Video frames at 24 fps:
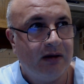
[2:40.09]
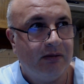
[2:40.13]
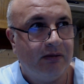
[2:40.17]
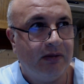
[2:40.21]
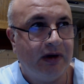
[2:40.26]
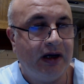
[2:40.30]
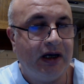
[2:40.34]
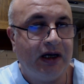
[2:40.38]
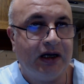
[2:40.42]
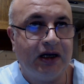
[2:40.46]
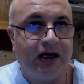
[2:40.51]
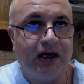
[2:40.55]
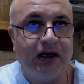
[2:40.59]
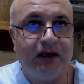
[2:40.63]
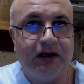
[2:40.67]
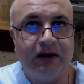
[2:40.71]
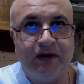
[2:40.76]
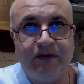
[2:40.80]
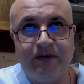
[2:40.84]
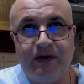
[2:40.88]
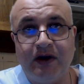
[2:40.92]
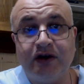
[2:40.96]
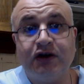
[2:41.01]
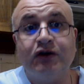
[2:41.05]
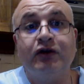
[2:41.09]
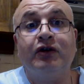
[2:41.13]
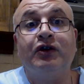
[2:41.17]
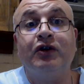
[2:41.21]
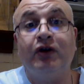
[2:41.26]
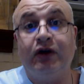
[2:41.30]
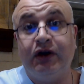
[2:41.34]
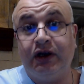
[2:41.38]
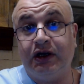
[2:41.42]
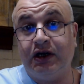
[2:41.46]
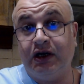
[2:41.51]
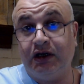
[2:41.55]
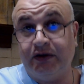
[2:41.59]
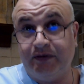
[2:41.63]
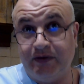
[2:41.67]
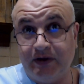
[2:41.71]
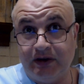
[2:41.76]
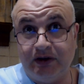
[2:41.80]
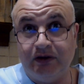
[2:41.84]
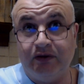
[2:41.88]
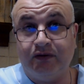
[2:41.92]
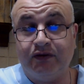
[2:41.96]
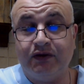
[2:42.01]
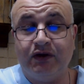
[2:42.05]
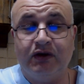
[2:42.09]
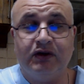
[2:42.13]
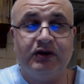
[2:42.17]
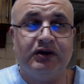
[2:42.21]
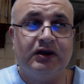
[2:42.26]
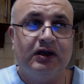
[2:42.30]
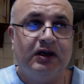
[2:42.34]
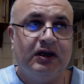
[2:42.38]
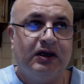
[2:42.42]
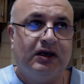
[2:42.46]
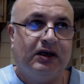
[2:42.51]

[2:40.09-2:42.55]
myocardial infarction, no chronic heart failure, of course,